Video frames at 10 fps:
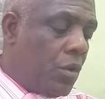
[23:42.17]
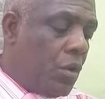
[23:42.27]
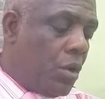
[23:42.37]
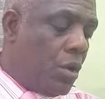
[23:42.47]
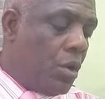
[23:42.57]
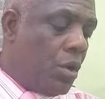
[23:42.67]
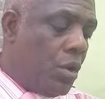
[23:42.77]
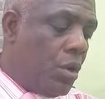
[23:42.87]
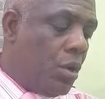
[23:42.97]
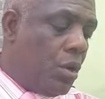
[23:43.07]

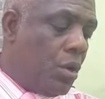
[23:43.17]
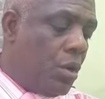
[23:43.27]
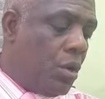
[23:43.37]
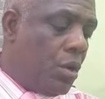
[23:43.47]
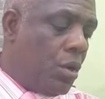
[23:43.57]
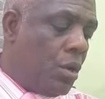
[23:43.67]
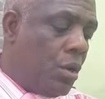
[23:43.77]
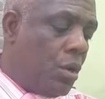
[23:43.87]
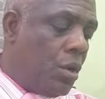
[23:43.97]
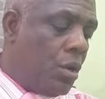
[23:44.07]

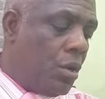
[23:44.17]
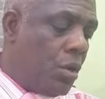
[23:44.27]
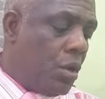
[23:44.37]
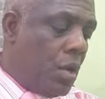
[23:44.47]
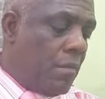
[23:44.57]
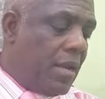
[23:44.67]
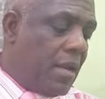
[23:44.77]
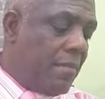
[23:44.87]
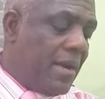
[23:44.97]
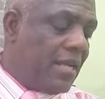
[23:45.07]
Oh, may
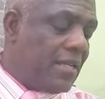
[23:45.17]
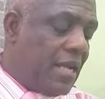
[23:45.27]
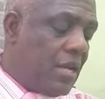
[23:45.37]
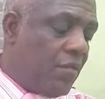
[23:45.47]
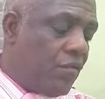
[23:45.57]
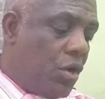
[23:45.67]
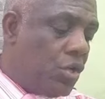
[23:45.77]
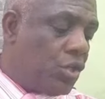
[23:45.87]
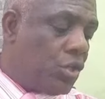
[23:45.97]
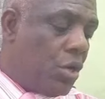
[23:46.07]
the mighty hand of
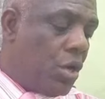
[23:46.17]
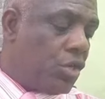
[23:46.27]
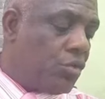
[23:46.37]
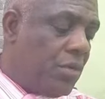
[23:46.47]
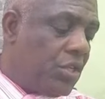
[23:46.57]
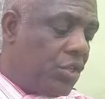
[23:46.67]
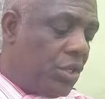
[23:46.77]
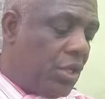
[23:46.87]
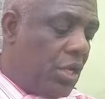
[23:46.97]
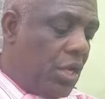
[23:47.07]
God show us
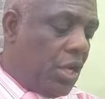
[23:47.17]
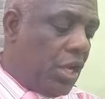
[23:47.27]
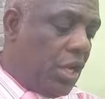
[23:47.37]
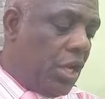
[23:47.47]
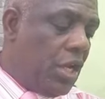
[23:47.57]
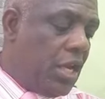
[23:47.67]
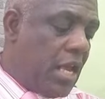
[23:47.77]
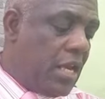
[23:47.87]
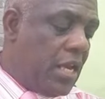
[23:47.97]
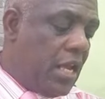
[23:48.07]
mercy. In
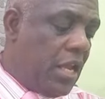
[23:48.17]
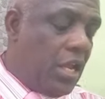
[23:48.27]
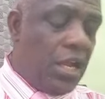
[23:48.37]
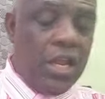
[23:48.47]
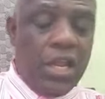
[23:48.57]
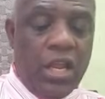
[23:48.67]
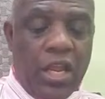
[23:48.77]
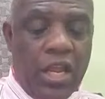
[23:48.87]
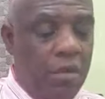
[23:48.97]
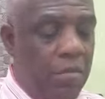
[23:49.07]
the
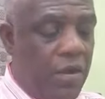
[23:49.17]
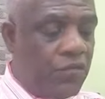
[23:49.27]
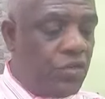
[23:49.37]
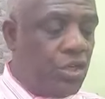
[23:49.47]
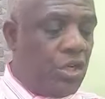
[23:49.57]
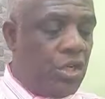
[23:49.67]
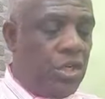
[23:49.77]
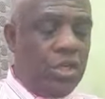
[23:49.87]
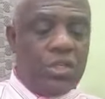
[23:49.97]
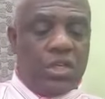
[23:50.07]
name of
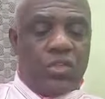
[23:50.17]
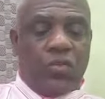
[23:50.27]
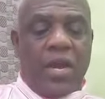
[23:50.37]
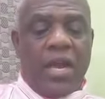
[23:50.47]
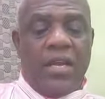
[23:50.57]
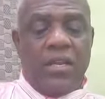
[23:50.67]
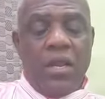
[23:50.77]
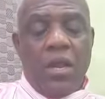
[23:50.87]
Jesus Christ